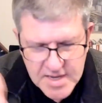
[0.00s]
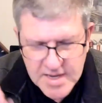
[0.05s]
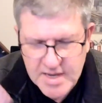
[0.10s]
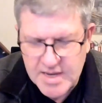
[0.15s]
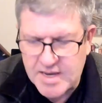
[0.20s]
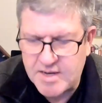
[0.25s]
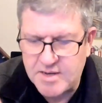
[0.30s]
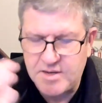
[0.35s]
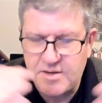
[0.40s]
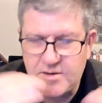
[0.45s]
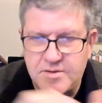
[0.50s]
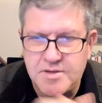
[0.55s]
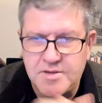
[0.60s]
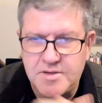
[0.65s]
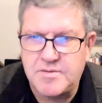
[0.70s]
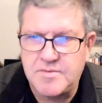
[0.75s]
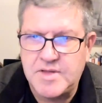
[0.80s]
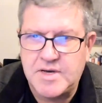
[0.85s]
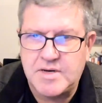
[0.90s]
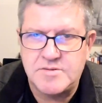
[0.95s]
And you'll,
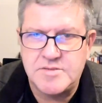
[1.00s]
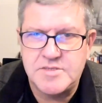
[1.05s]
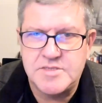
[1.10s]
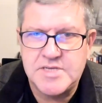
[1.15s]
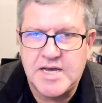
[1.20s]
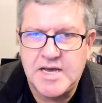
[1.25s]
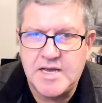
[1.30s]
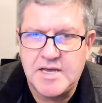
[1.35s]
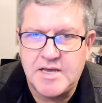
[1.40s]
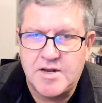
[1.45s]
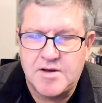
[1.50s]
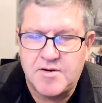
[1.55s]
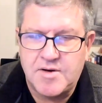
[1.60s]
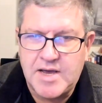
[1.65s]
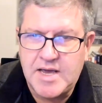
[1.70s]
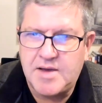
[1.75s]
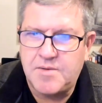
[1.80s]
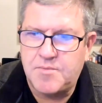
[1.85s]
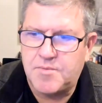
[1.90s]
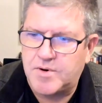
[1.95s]
you'll, they'll say, you know, hey,